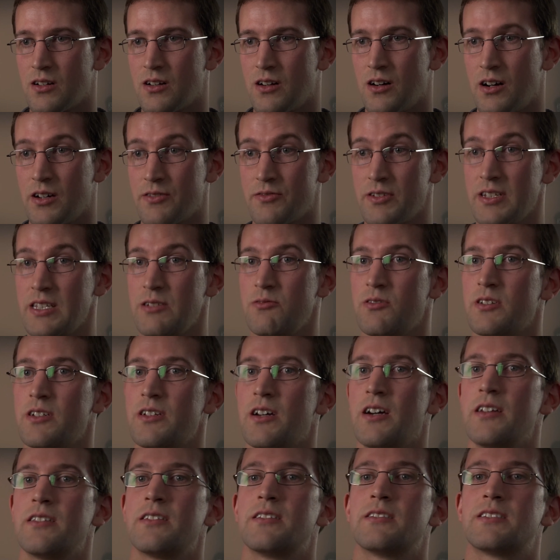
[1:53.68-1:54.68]
I'd really want to
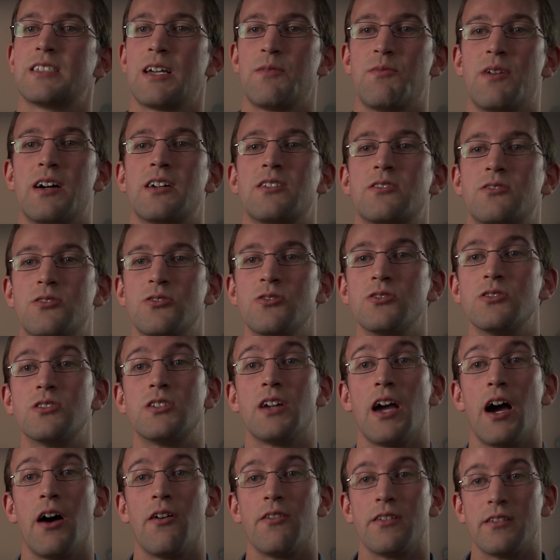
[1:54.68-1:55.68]
know that someone could
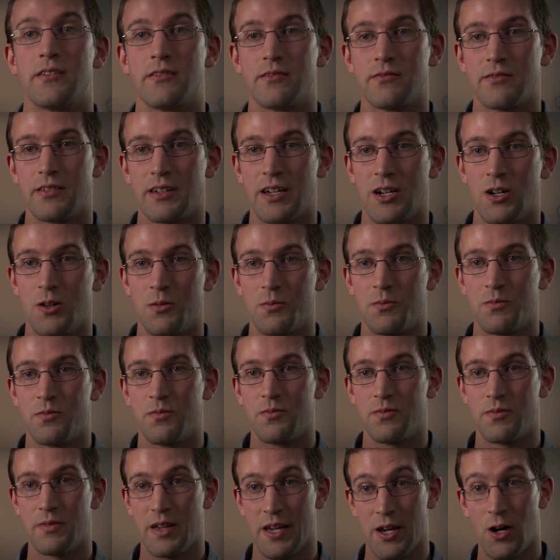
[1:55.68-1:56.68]
go and
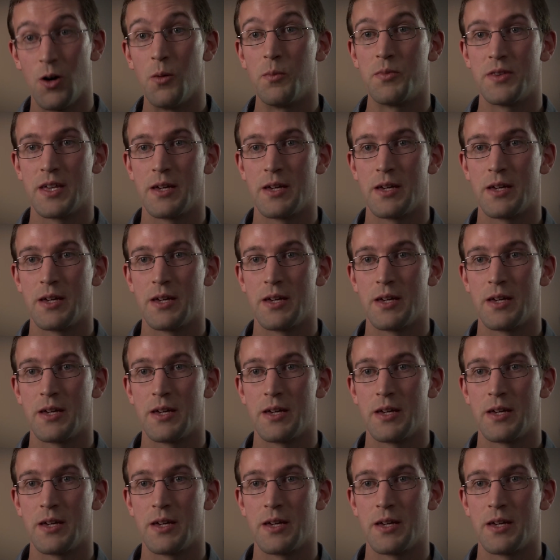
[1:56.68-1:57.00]
help